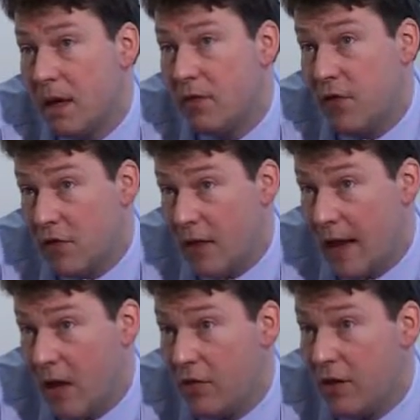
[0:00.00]
His physical
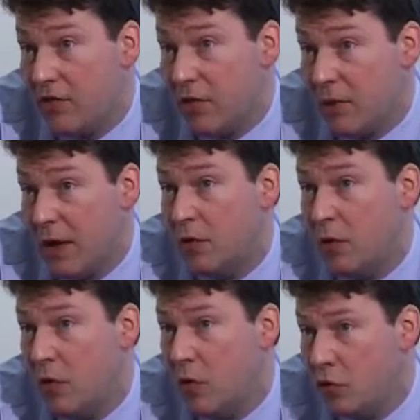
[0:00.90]
health, he's someone
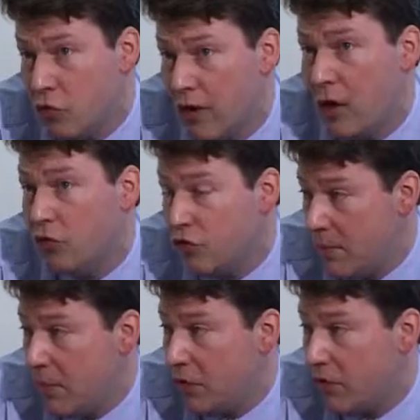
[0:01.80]
actually who's already on
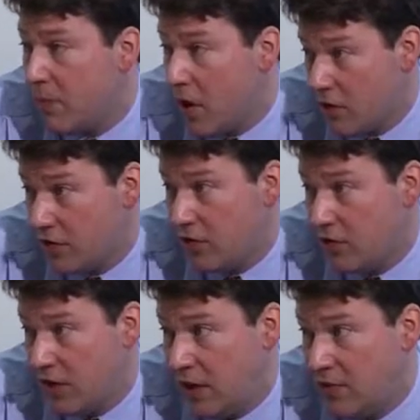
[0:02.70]
treatment for his Parkinson's
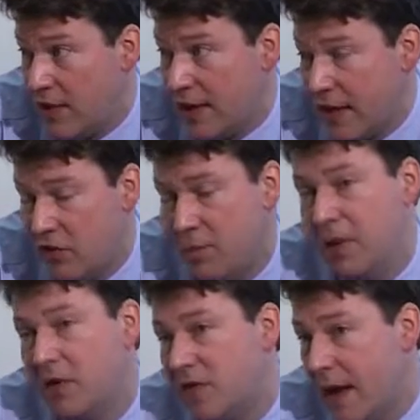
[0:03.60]
disease, and that actually
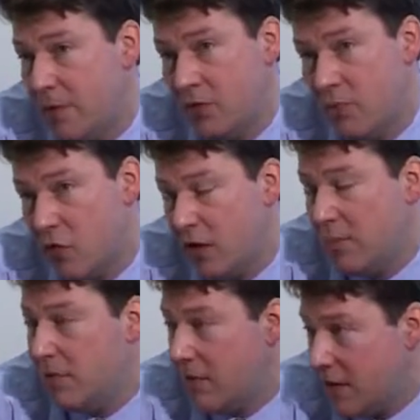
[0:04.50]
had been established before
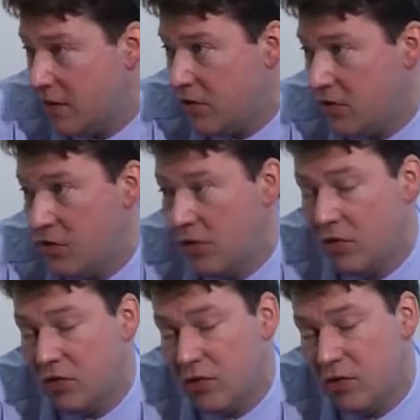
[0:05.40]
he presented to
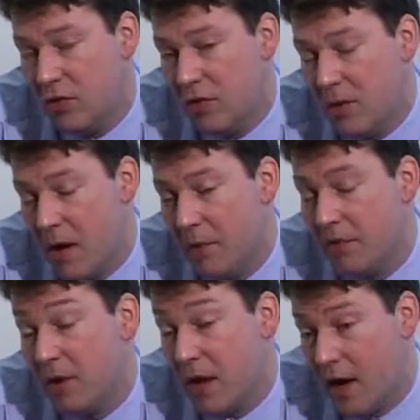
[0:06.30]
the Department
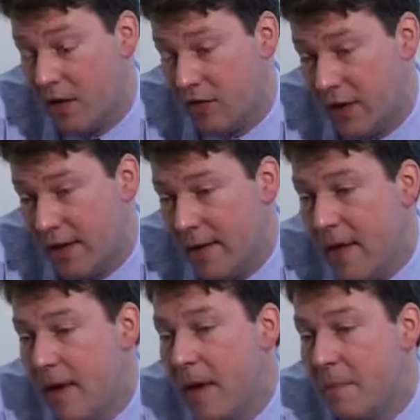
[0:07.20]
of Psychiatry.
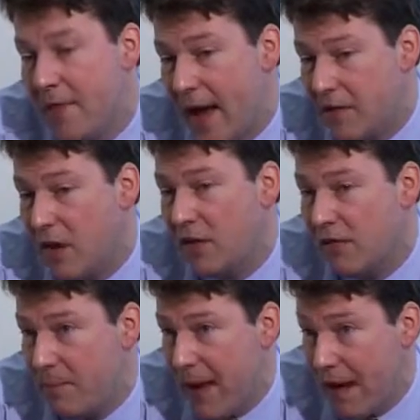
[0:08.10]
But that does
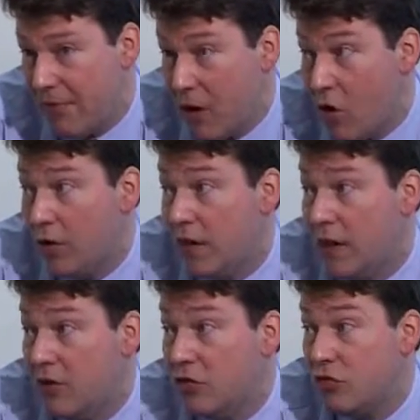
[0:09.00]
have a bearing on
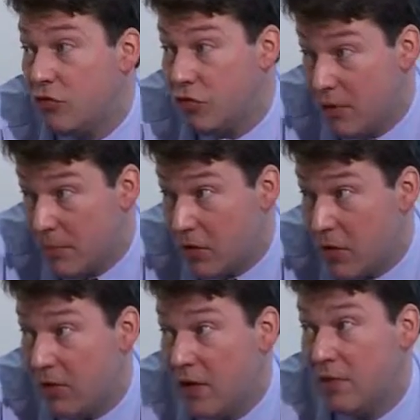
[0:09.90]
his treatment
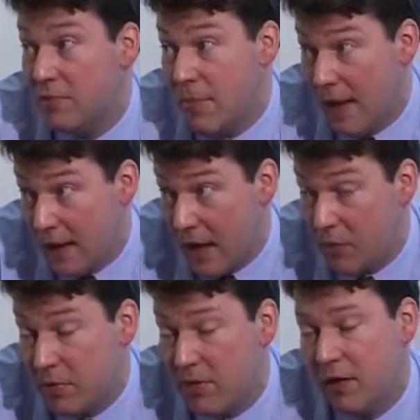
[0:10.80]
of his mental
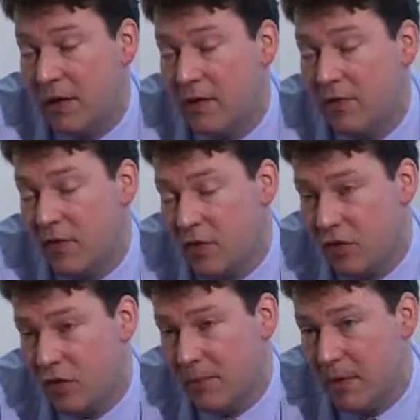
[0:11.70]
health, particularly the
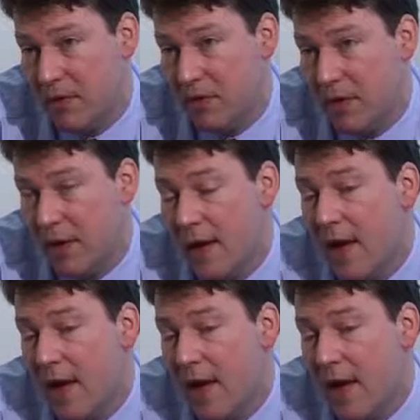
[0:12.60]
physical treatments.